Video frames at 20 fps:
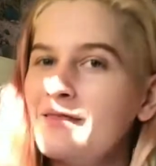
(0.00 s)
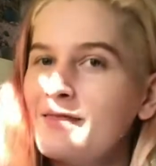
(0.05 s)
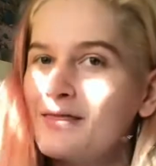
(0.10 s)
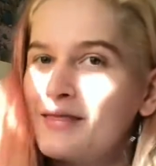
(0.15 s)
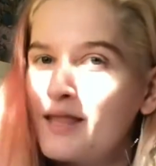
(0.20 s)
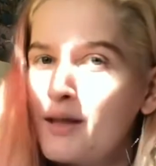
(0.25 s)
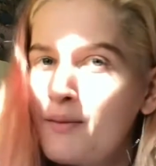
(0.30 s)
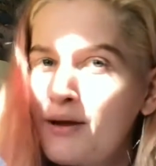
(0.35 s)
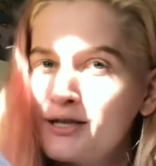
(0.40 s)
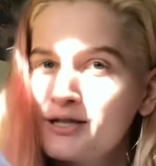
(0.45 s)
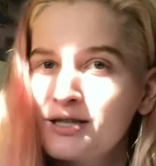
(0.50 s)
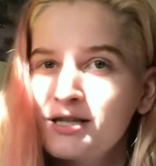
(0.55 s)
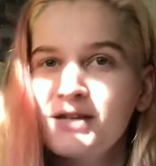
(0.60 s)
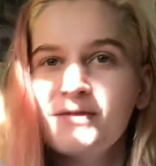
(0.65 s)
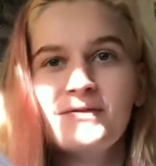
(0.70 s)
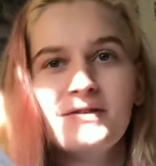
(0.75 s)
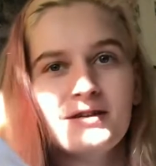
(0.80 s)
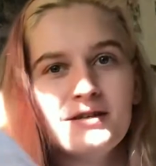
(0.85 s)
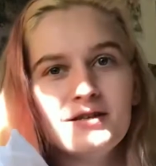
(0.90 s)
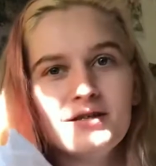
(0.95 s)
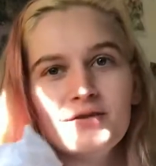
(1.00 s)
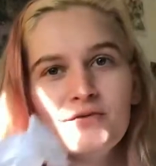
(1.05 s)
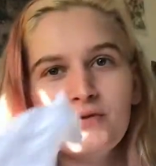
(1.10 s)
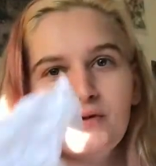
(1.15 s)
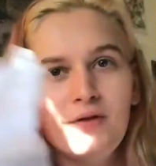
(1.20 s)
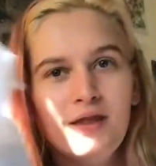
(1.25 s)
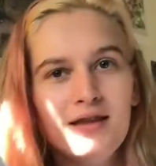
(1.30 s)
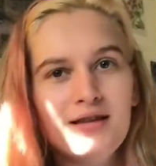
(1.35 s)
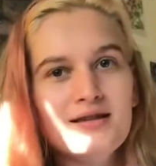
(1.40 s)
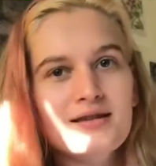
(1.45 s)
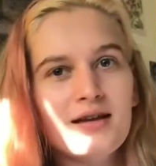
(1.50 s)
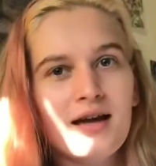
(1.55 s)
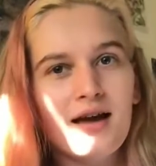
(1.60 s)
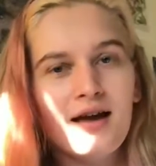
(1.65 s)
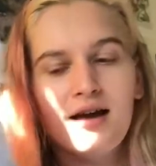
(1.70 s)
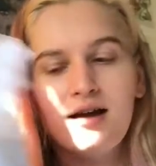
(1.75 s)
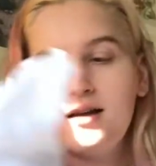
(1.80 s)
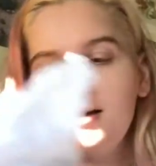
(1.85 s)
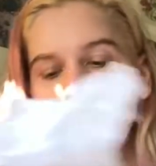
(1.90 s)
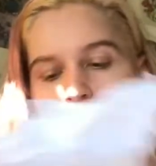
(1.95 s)
They're basically fillers for this guy,
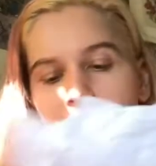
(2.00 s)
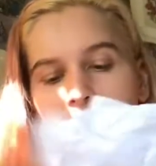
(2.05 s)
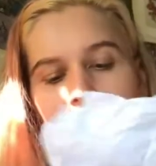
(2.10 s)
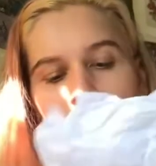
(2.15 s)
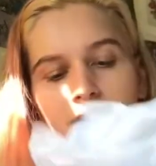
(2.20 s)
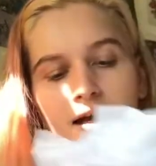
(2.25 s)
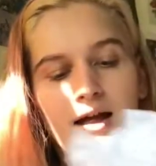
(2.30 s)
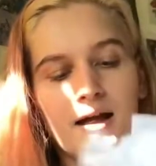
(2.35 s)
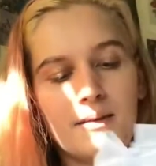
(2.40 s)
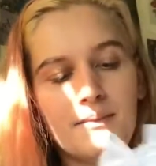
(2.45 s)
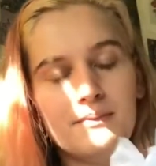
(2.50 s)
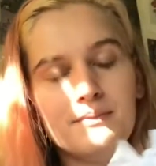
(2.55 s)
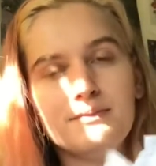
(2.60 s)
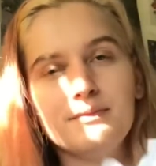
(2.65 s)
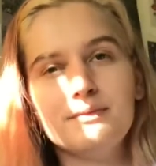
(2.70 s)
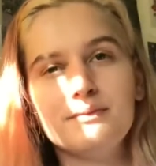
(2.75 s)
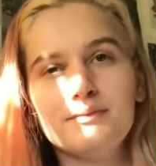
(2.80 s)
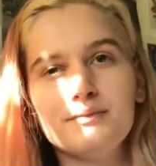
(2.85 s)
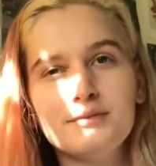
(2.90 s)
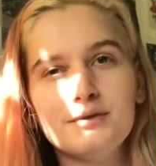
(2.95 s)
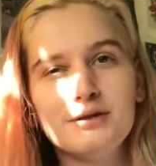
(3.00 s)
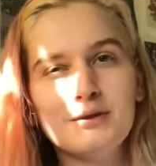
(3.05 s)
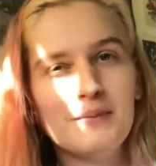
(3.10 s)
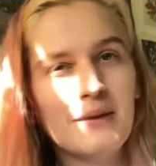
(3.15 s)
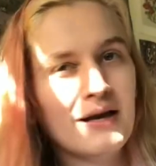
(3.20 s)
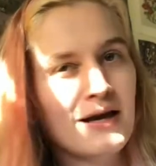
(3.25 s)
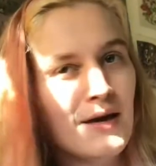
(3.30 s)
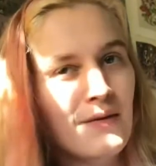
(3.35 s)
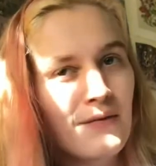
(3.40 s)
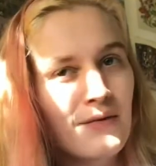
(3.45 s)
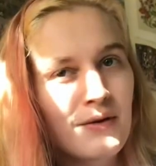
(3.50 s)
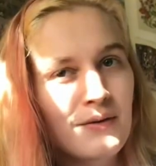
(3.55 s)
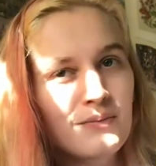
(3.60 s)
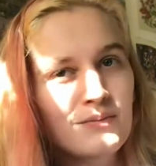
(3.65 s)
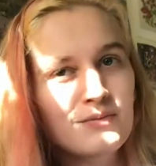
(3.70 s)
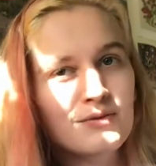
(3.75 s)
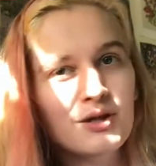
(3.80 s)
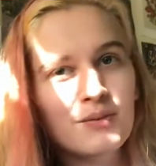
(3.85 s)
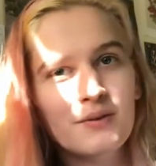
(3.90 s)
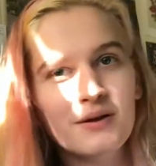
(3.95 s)
to make up the
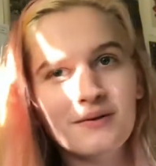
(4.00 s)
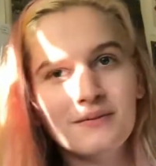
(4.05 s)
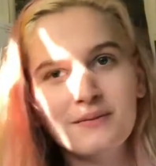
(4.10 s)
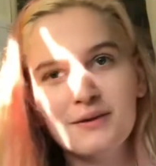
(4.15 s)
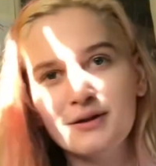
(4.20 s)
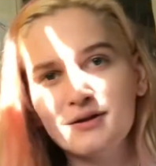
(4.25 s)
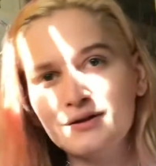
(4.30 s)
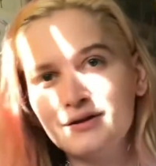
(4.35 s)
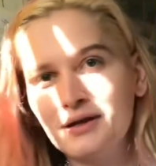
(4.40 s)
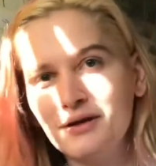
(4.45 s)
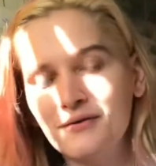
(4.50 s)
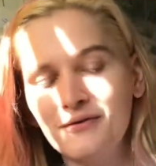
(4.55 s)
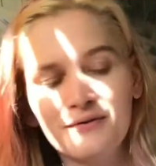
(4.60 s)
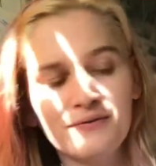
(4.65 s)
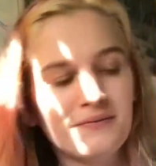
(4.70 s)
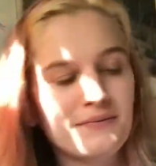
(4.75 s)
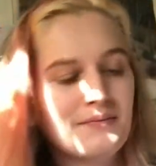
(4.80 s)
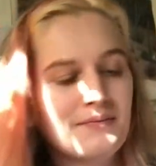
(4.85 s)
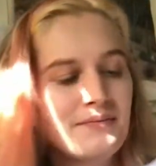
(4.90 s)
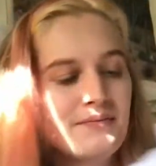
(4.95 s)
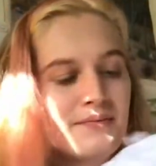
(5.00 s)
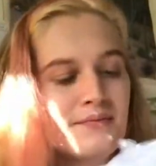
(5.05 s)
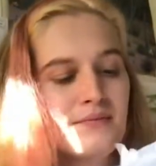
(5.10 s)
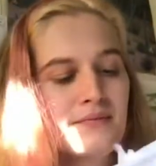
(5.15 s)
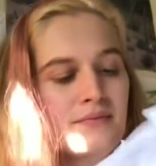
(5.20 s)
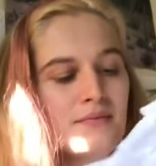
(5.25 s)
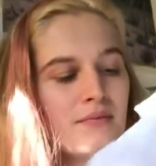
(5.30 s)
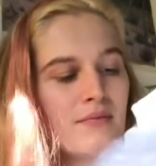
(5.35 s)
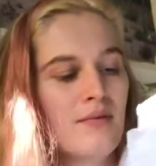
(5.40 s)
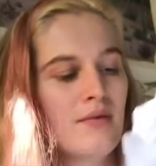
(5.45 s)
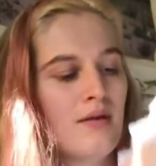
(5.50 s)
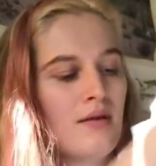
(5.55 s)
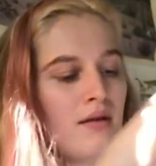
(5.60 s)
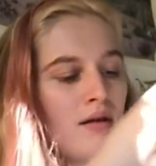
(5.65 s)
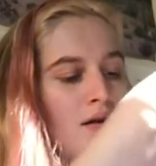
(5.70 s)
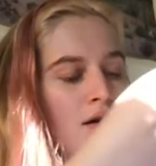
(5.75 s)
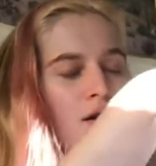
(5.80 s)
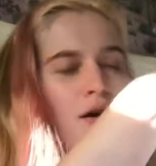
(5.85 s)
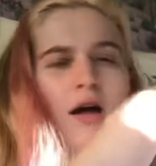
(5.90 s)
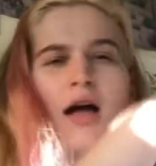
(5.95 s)
shipping and stuff.
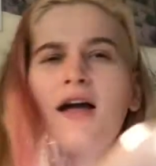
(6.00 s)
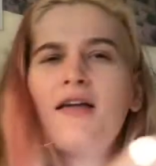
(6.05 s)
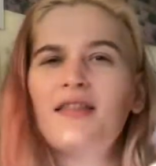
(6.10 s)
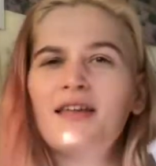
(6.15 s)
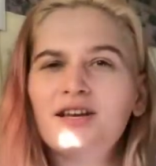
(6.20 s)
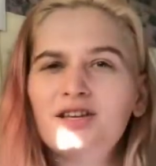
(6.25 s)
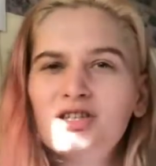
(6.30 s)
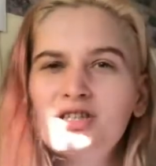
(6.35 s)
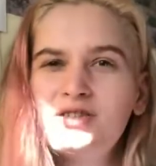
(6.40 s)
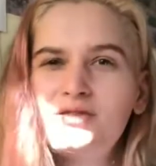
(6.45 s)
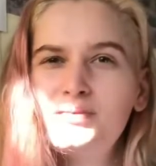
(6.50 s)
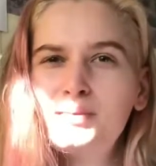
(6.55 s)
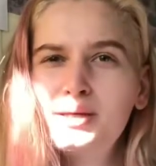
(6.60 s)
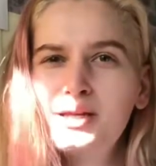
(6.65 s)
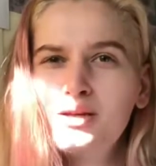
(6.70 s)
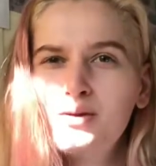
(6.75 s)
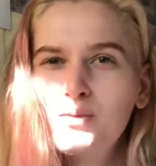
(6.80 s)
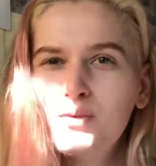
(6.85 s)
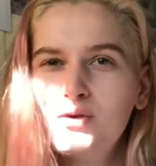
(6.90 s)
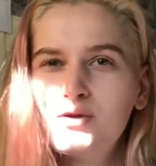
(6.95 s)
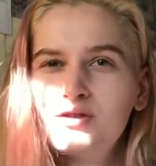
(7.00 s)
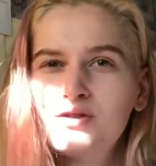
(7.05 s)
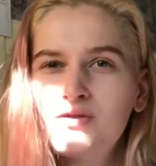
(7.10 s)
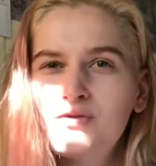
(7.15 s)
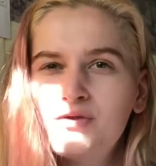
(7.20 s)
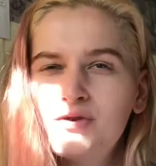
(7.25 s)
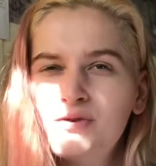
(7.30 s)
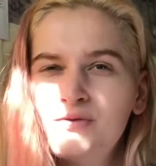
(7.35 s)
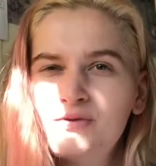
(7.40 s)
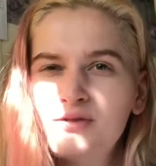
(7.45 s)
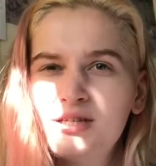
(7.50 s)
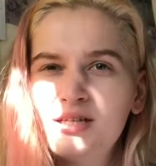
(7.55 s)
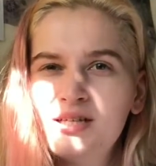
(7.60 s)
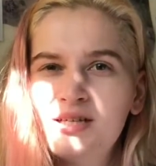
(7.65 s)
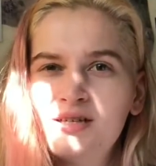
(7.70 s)
I think shipping was $15,